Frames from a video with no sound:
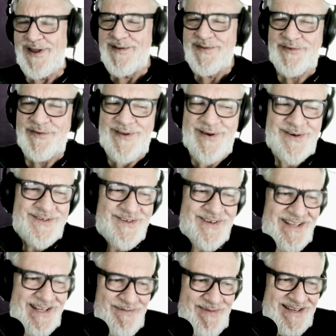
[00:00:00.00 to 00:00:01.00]
so there's your
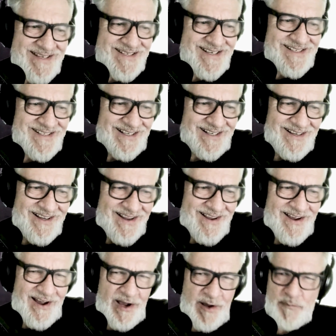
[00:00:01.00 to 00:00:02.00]
key messaging.
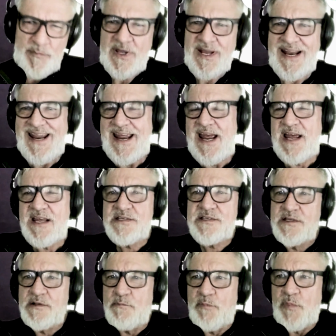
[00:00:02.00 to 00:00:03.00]
Can I ask
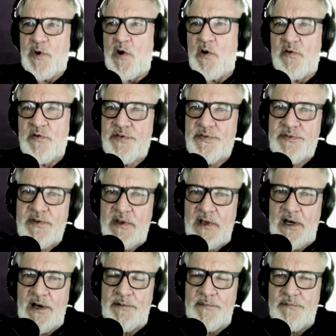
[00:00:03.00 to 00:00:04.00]
you both,
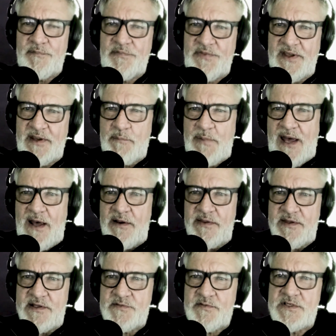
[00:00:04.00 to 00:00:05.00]
think about
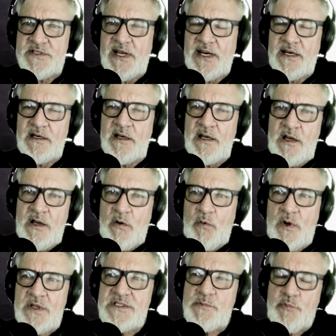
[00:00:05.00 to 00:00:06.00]
this for a second.
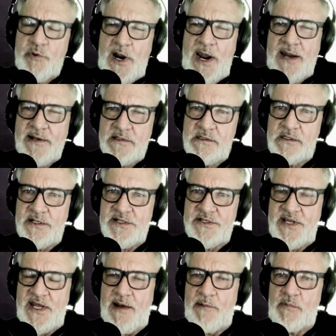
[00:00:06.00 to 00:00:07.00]
What's a practical
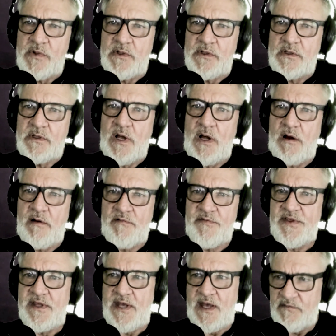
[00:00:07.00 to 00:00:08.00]
example of
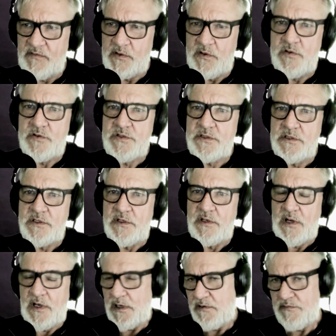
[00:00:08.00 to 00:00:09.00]
the evolution
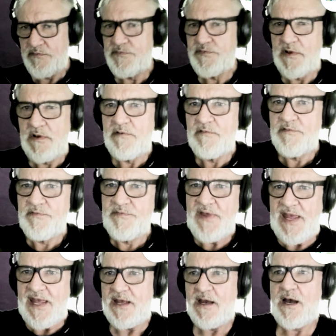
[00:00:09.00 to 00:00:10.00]
of
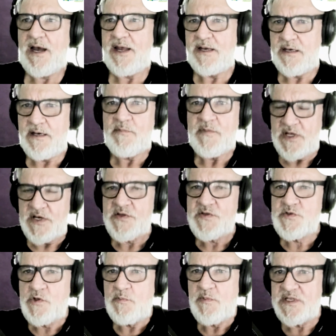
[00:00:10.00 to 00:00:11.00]
AI? And I'm going to
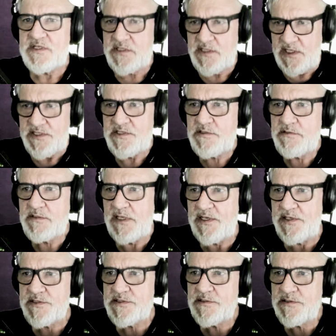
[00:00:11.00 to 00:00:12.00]
assume
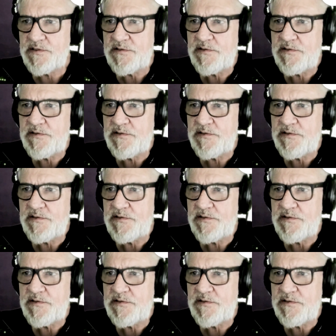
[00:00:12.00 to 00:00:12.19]
it's